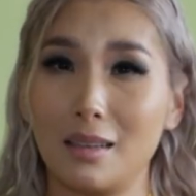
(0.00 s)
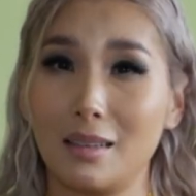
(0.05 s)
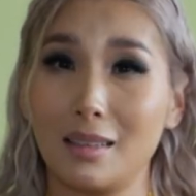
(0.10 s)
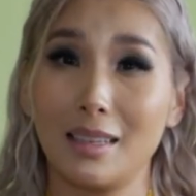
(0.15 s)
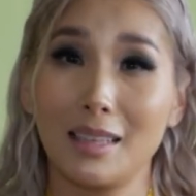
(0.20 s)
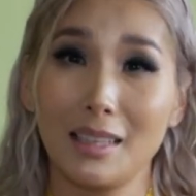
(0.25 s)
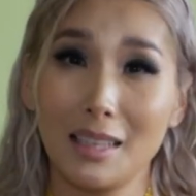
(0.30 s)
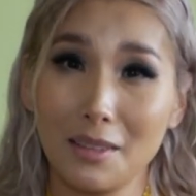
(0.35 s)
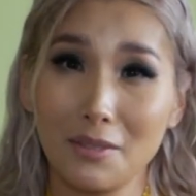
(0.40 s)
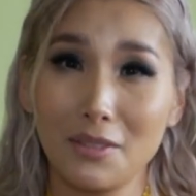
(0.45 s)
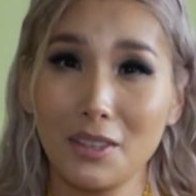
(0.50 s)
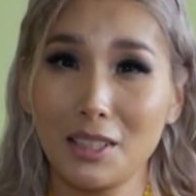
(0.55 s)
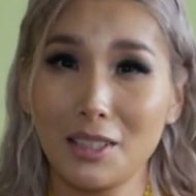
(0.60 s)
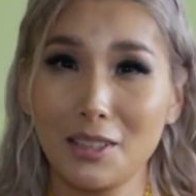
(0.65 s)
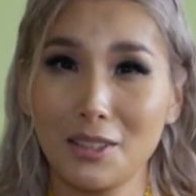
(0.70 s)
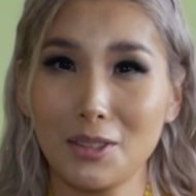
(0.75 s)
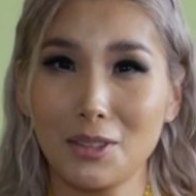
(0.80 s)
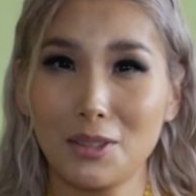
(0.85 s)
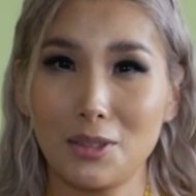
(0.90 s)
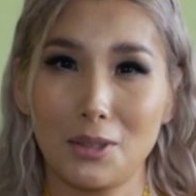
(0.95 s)
eating
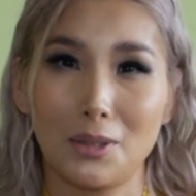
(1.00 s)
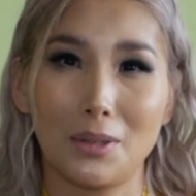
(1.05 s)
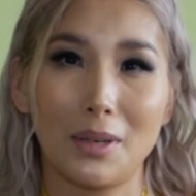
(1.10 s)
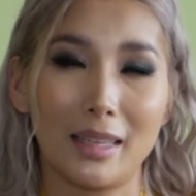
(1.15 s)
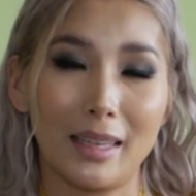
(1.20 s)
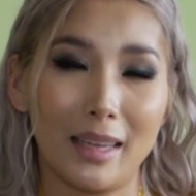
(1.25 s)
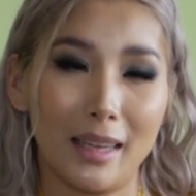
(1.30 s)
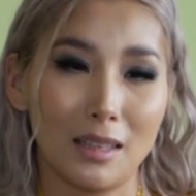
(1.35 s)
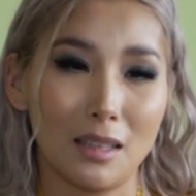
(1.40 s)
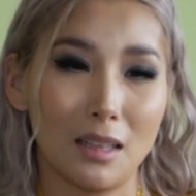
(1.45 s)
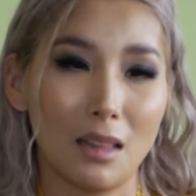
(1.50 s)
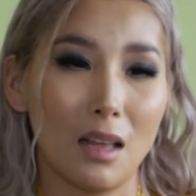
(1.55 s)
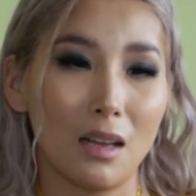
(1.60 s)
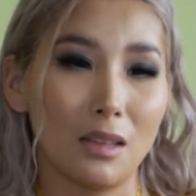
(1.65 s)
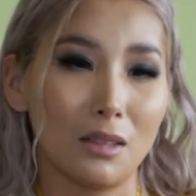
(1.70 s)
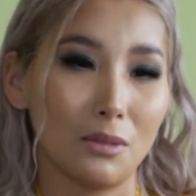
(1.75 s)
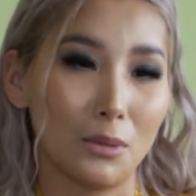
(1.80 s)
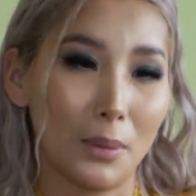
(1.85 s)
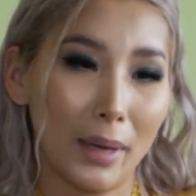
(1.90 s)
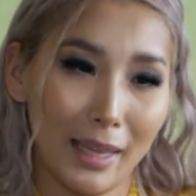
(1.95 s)
videos, so I gained a
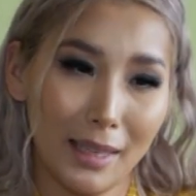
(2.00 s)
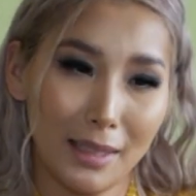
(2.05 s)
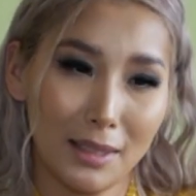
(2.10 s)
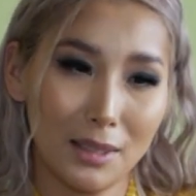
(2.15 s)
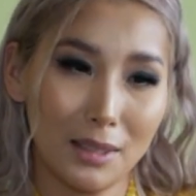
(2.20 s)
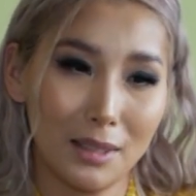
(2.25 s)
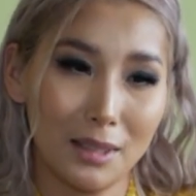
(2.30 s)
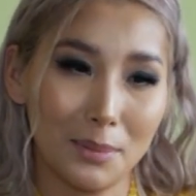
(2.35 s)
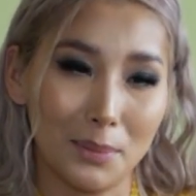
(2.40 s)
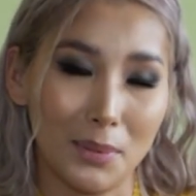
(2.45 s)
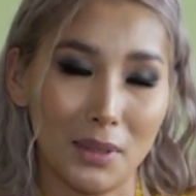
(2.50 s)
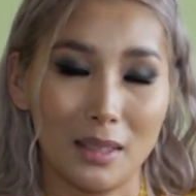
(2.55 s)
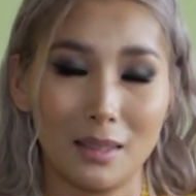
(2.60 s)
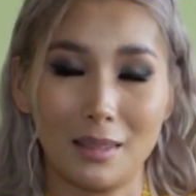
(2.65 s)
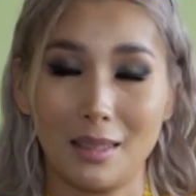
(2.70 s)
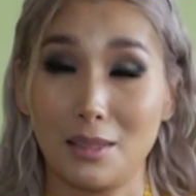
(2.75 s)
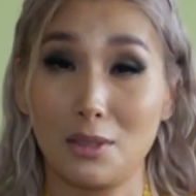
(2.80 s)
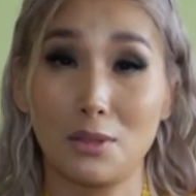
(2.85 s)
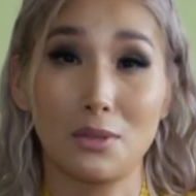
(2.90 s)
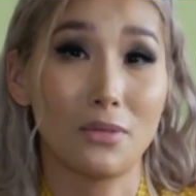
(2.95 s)
lot of weight,
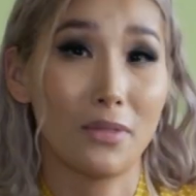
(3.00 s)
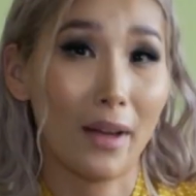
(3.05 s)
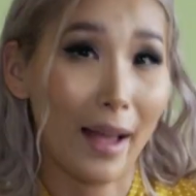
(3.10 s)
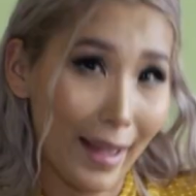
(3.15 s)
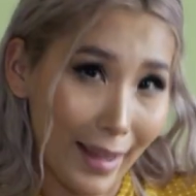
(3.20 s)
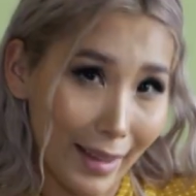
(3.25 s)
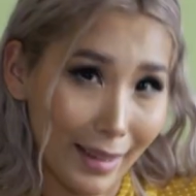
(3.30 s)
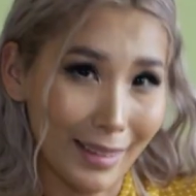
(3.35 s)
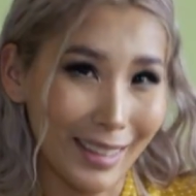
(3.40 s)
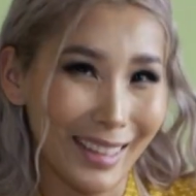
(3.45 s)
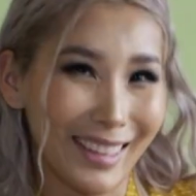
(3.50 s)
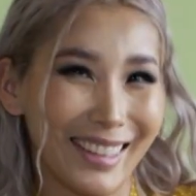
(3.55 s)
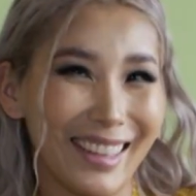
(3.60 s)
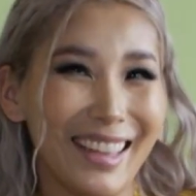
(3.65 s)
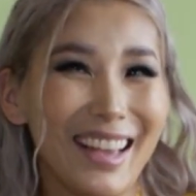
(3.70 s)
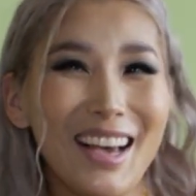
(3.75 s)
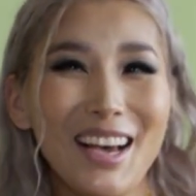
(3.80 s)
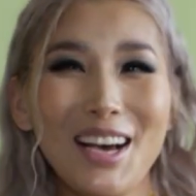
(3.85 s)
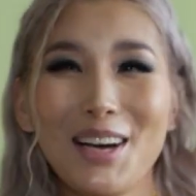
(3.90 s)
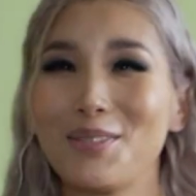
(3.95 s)
but it's fine.
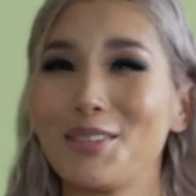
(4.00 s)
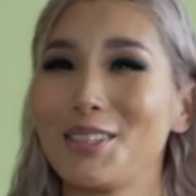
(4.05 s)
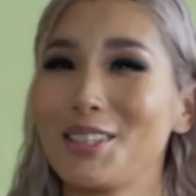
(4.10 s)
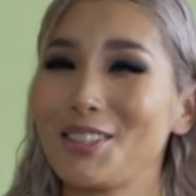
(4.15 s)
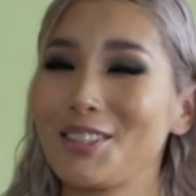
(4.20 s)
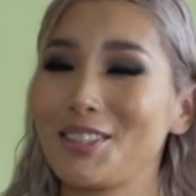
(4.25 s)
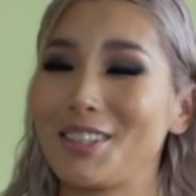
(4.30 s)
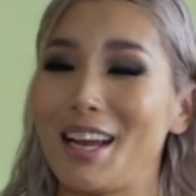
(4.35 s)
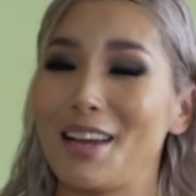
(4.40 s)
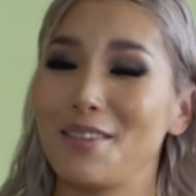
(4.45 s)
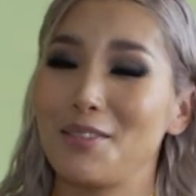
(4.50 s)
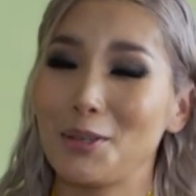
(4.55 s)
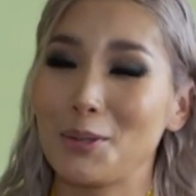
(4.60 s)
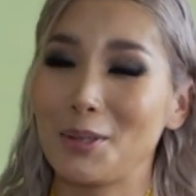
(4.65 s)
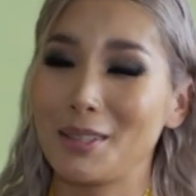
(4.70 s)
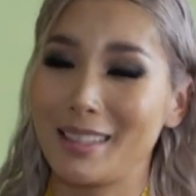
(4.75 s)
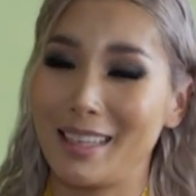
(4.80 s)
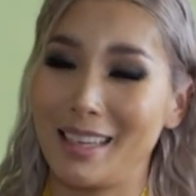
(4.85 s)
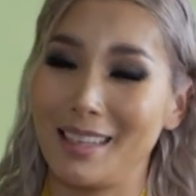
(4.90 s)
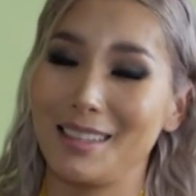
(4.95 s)
I'm pretty sure
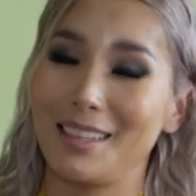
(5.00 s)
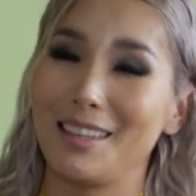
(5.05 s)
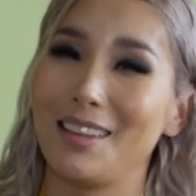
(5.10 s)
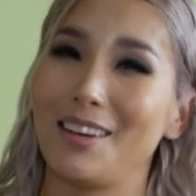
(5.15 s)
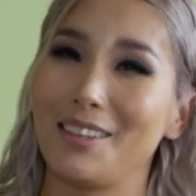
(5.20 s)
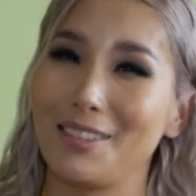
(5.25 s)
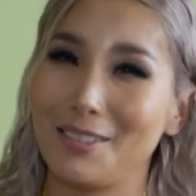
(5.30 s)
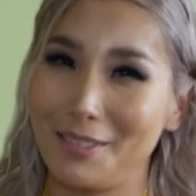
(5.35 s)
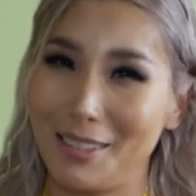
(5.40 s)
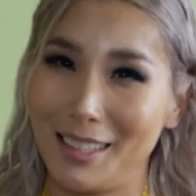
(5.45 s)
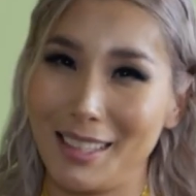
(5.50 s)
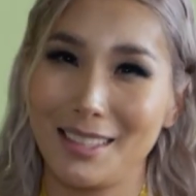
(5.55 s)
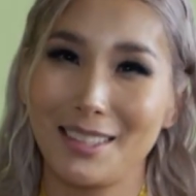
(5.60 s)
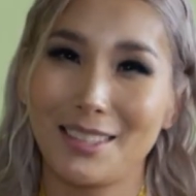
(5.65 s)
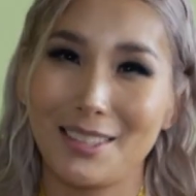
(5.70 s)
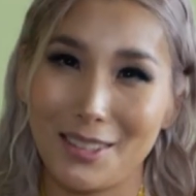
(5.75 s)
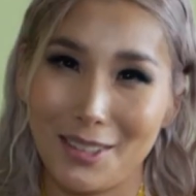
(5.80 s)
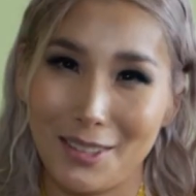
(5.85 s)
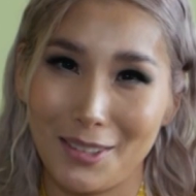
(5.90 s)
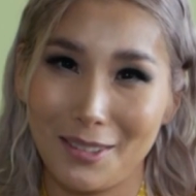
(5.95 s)
everyone gained a lot of
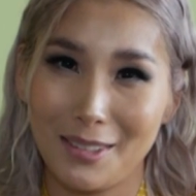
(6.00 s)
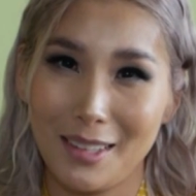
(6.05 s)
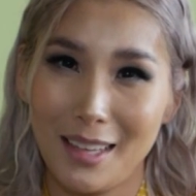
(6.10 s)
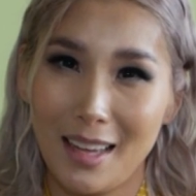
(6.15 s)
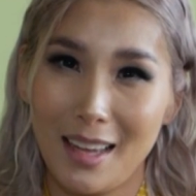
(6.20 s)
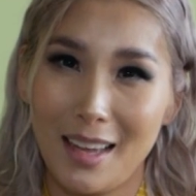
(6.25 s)
weight. So